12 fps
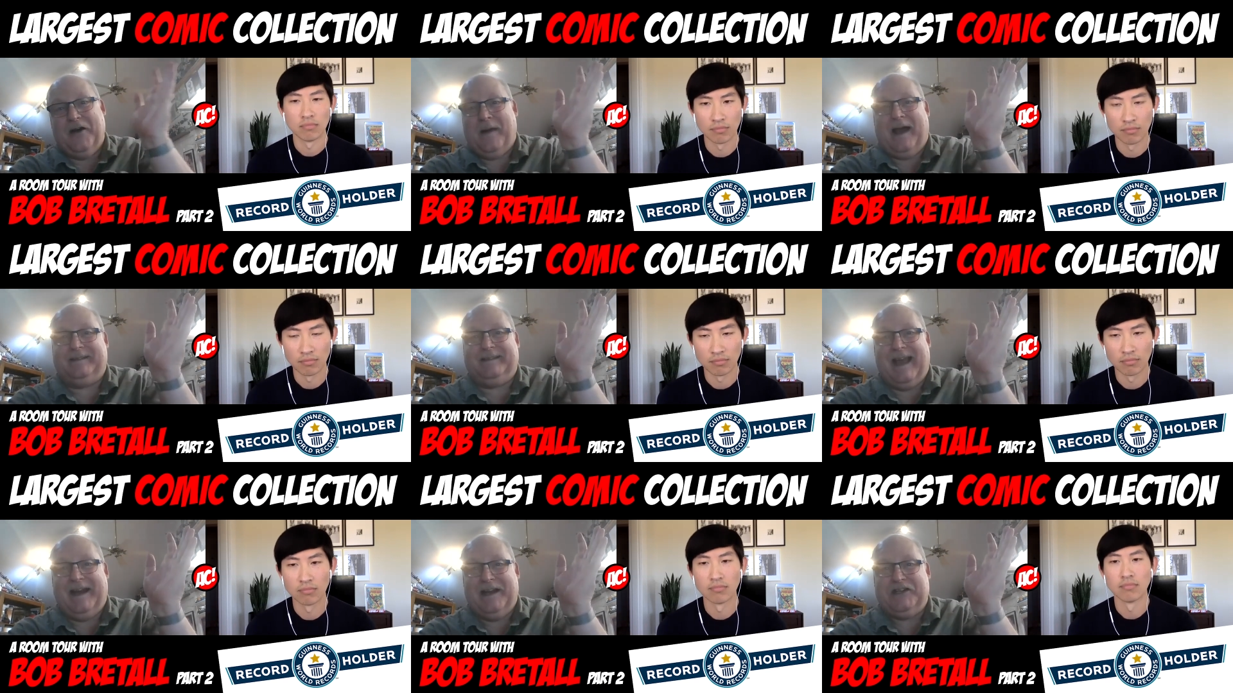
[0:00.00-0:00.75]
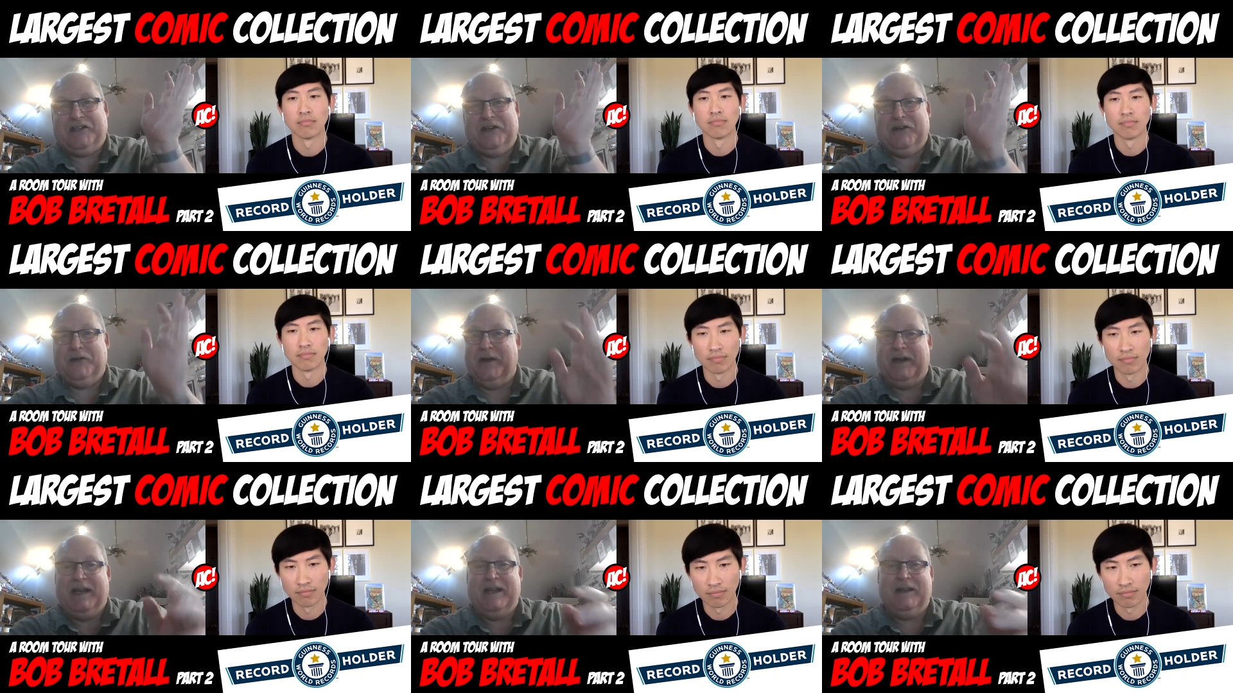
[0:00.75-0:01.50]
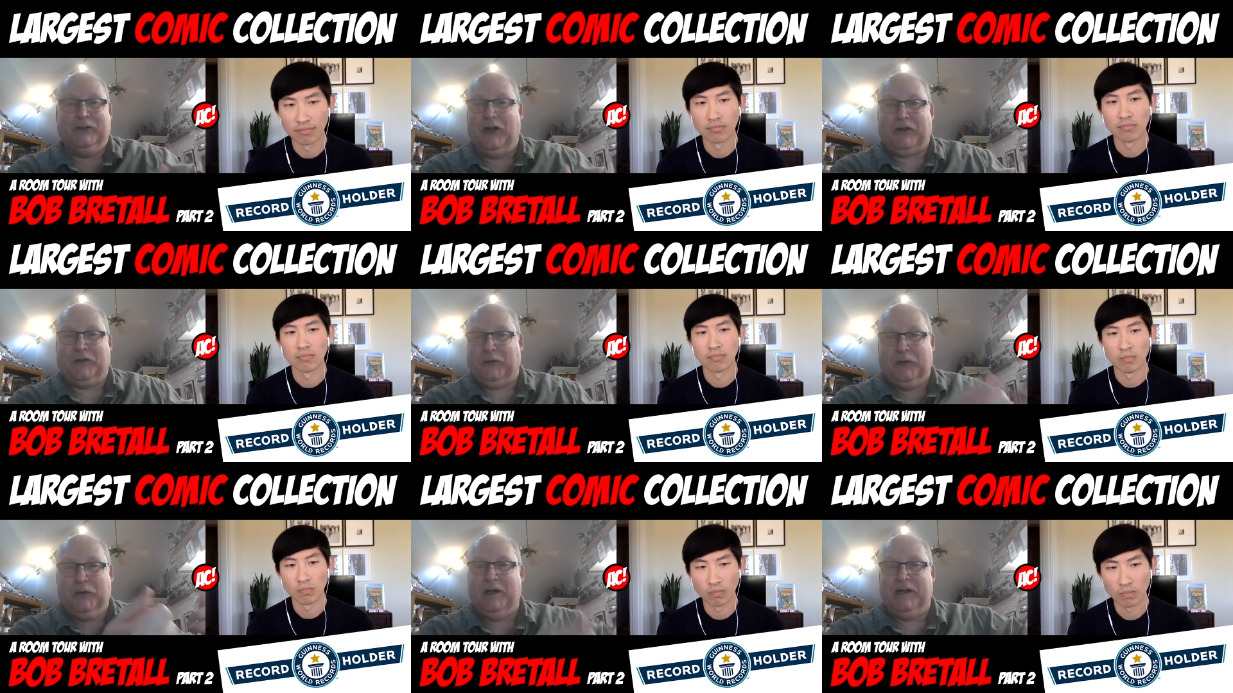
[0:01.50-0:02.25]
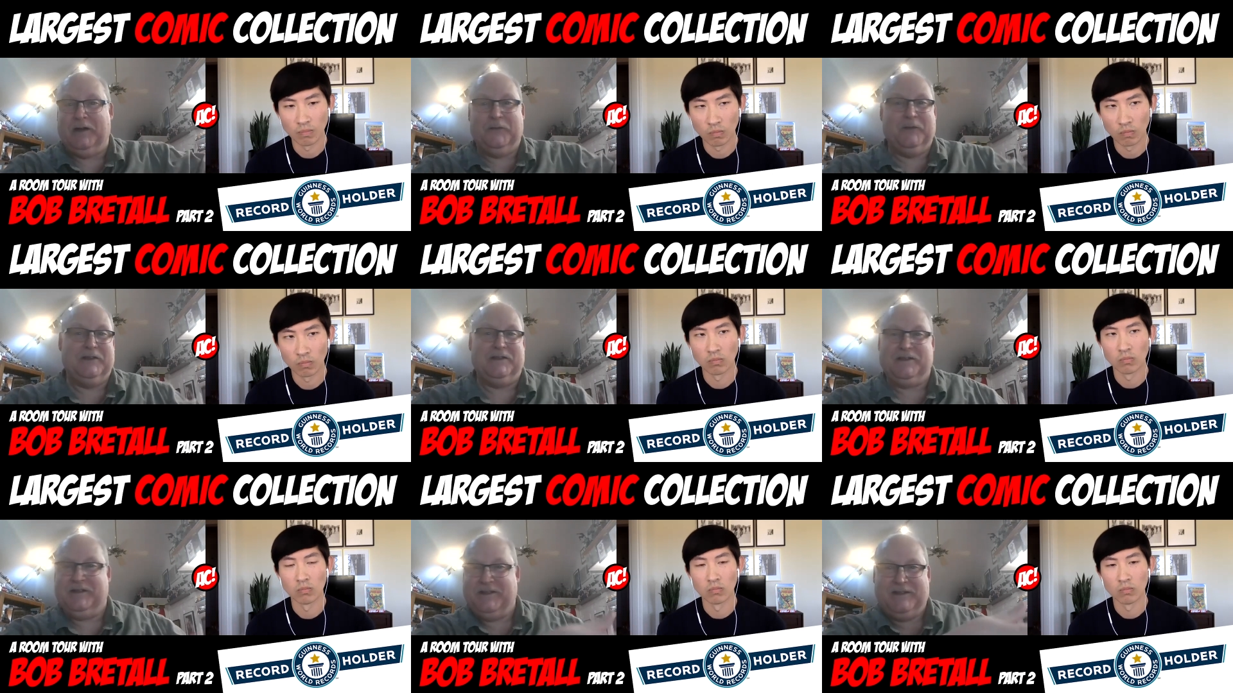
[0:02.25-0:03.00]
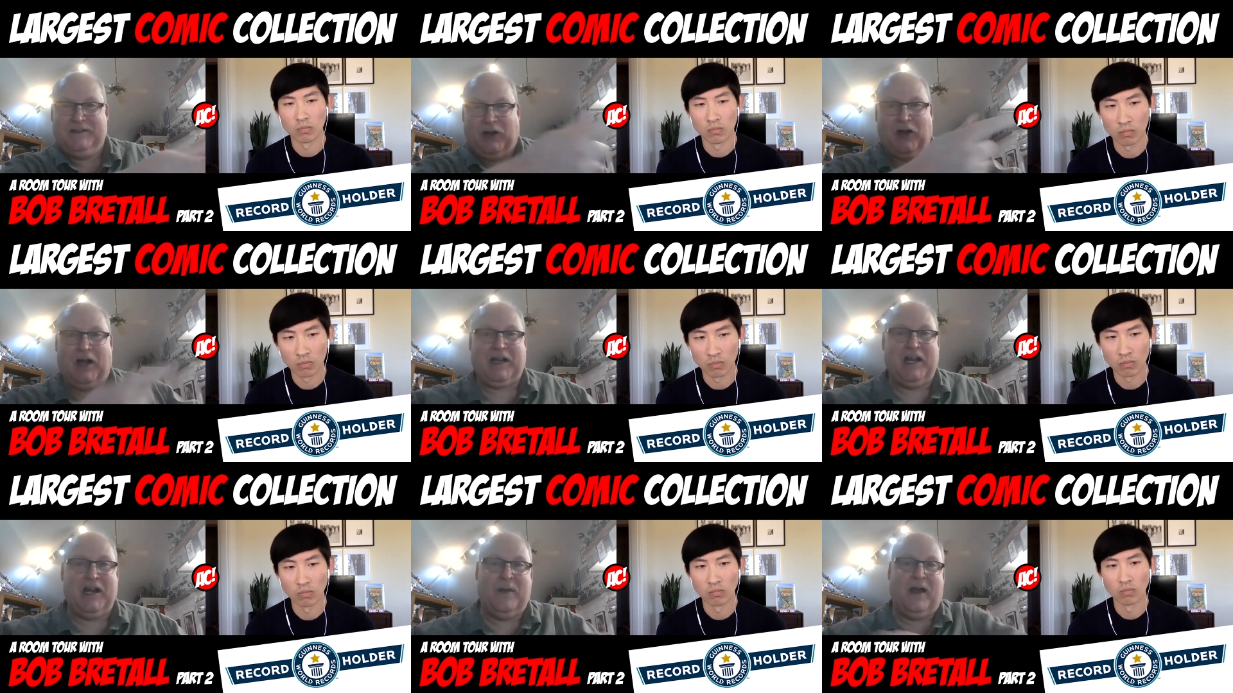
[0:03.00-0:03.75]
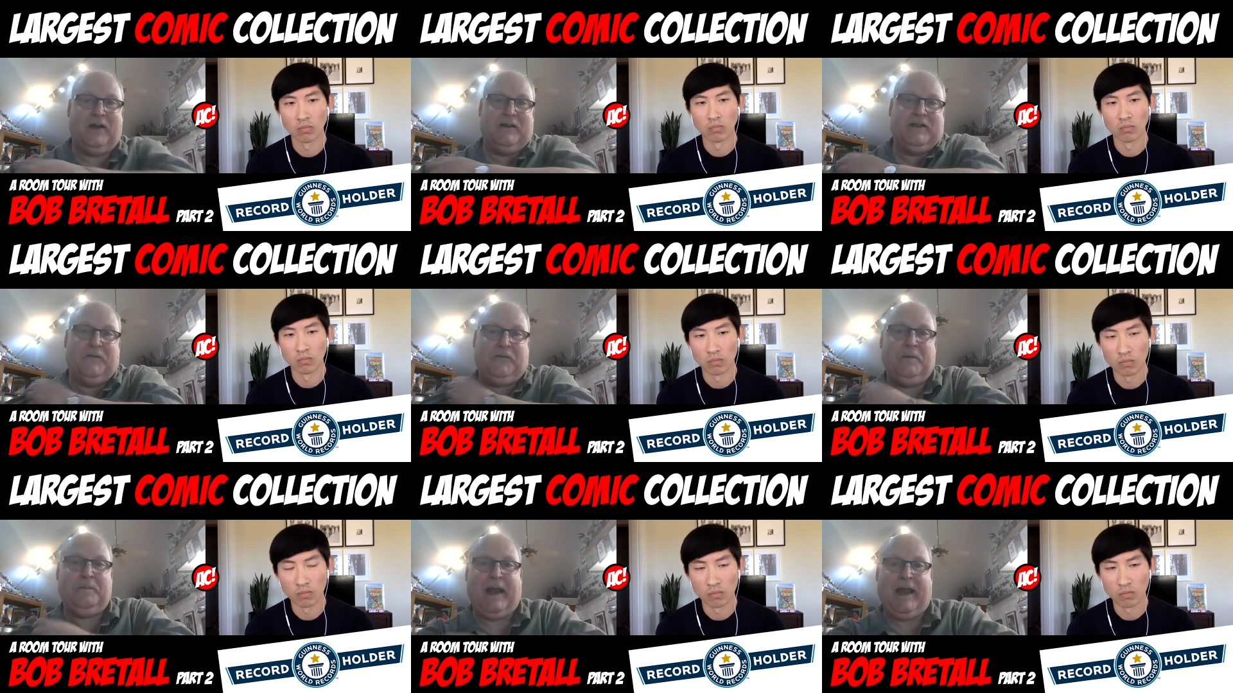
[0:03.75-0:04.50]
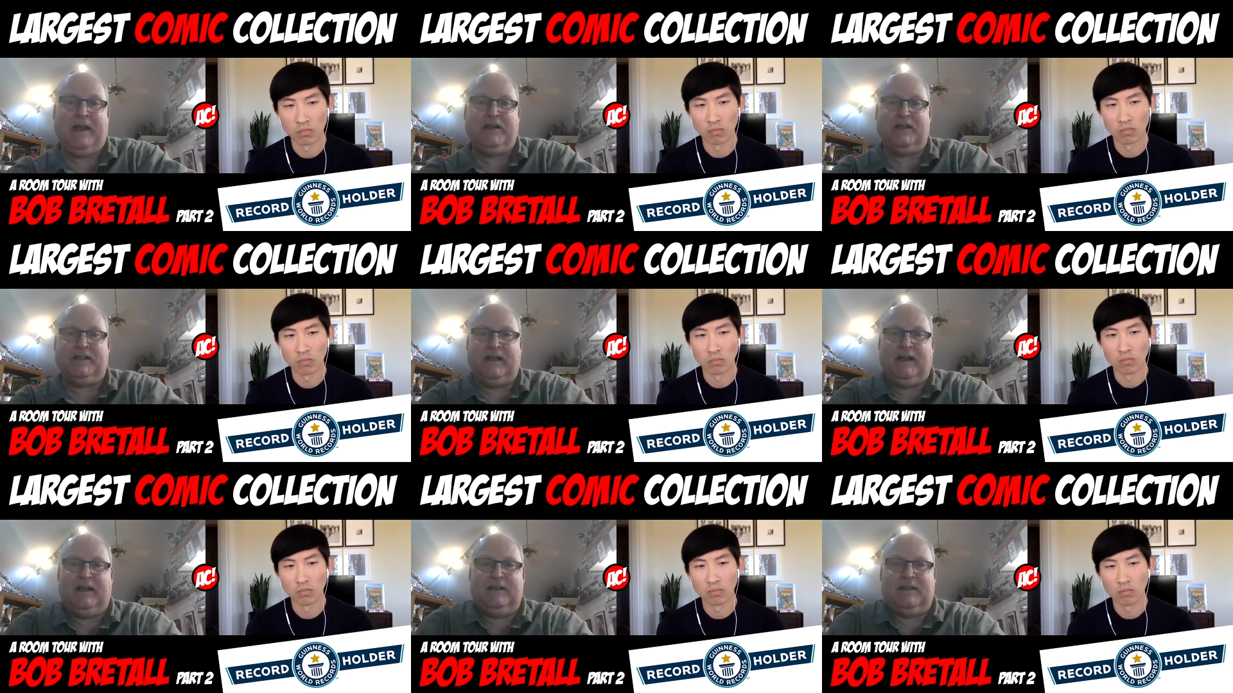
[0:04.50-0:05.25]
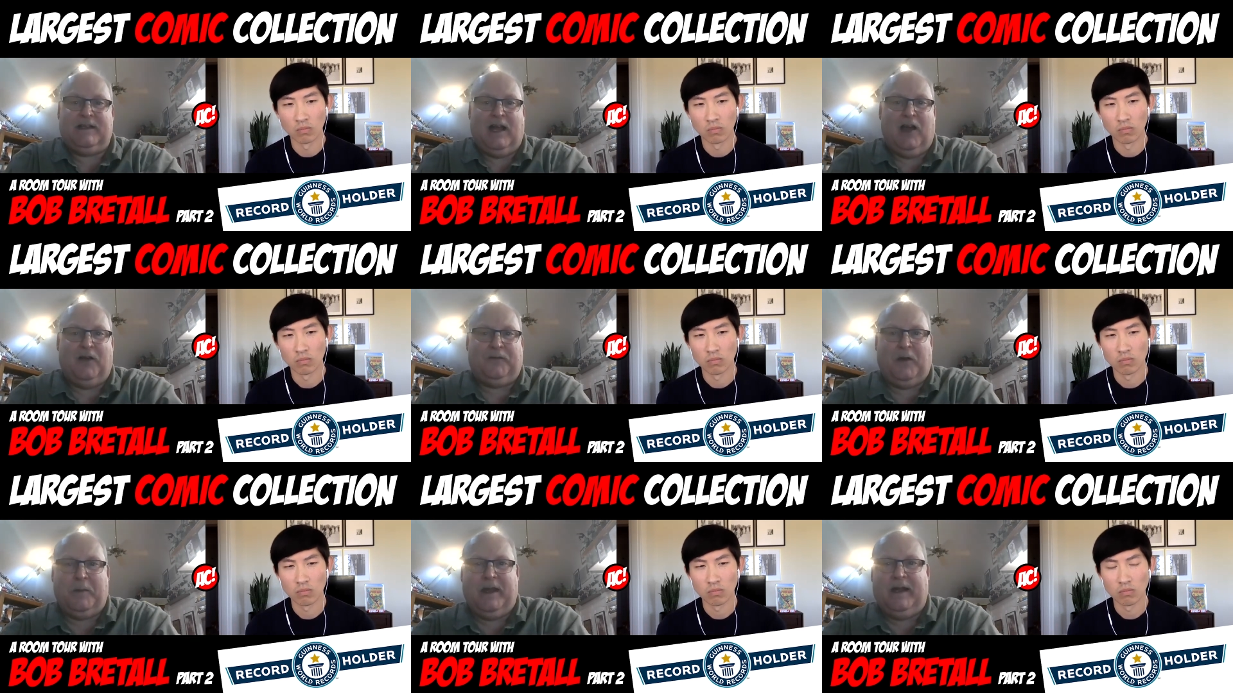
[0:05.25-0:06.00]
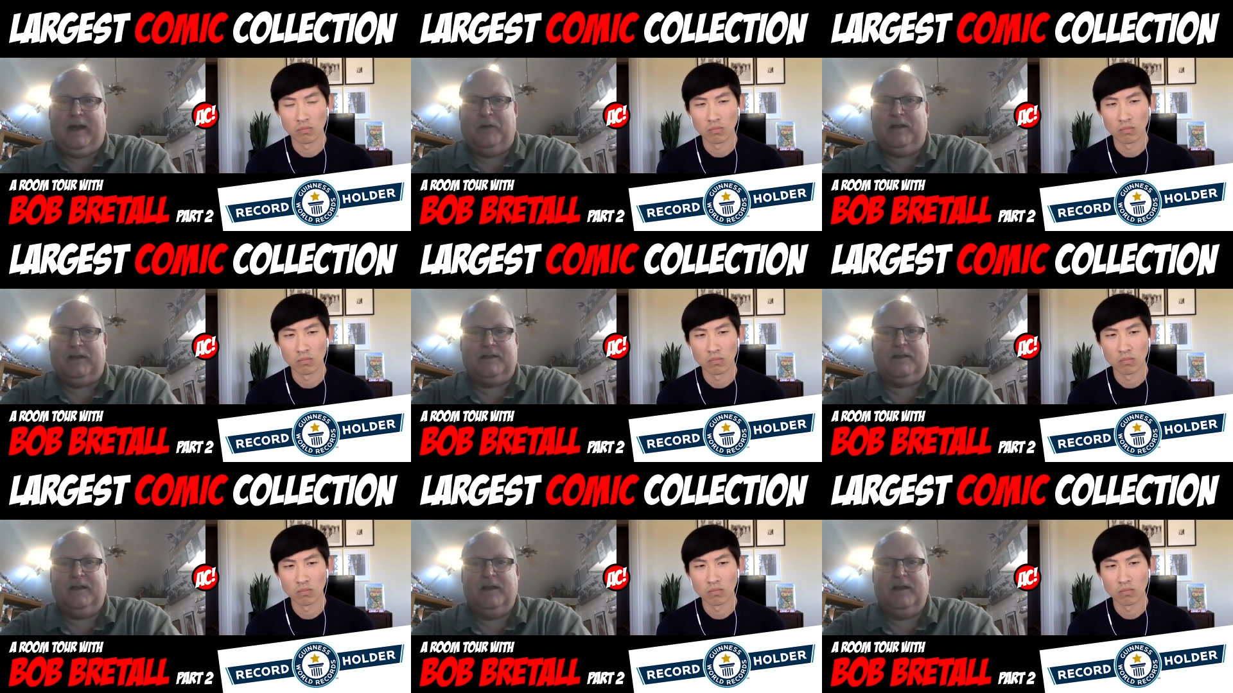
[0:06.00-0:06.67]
Speaker 1: about that issue and he looked through it and was talking about different pages in it and stuff. I mean, it was